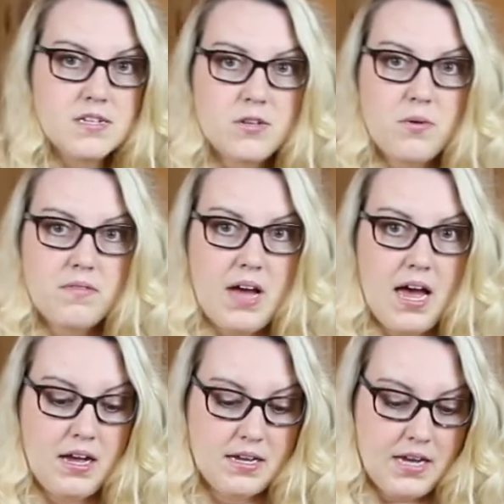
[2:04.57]
So we've
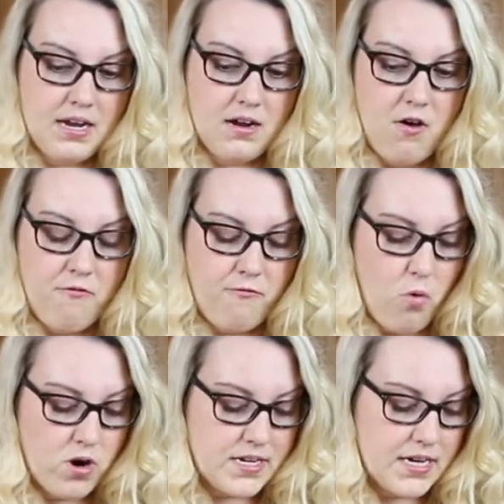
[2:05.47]
got a
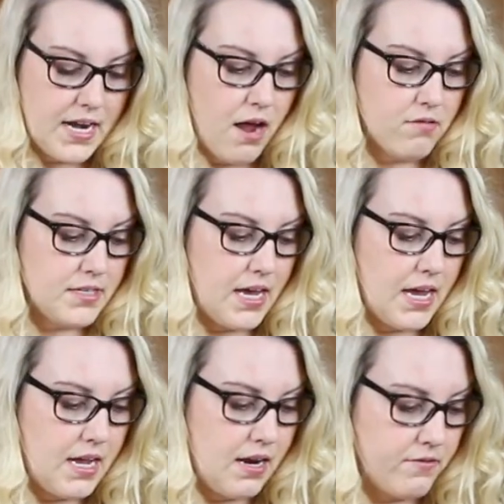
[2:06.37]
14-ounce
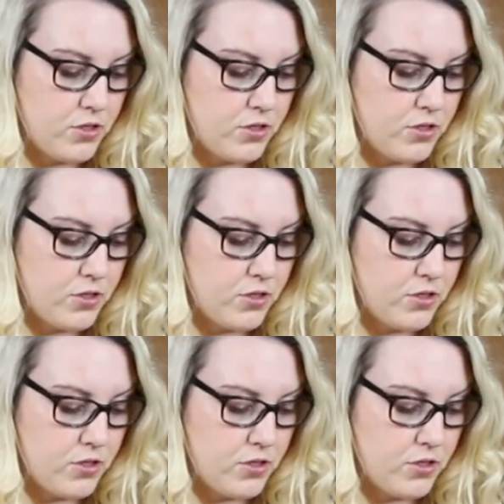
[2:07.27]
can of